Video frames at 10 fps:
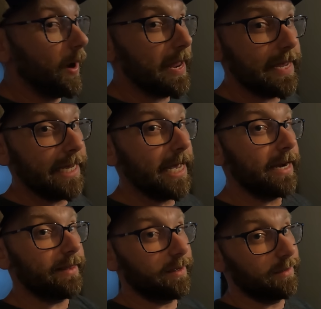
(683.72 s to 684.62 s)
way he can get
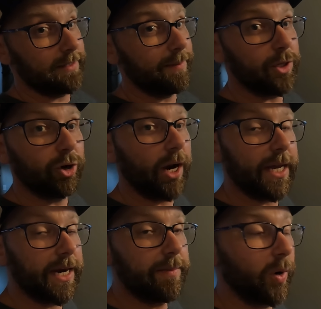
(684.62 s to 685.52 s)
in the semi
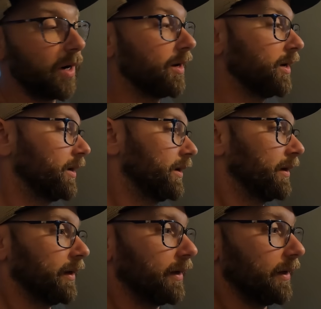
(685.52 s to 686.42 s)
truck anymore
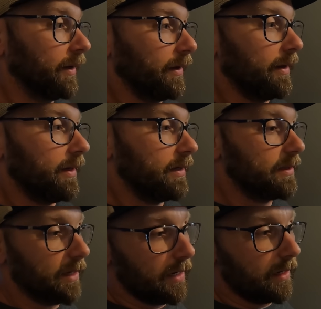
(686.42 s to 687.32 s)

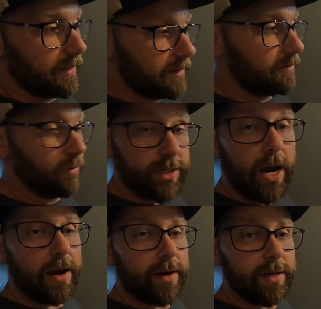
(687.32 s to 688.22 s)
he's uh, he's just
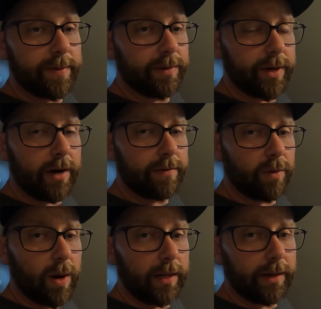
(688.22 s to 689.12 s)
retired. He's been retired for a
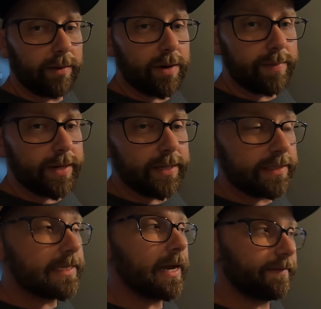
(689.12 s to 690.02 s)
while now already, but he's
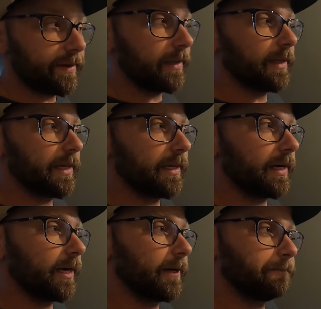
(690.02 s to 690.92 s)
definitely
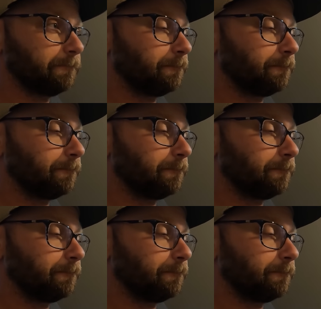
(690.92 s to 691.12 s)
uh,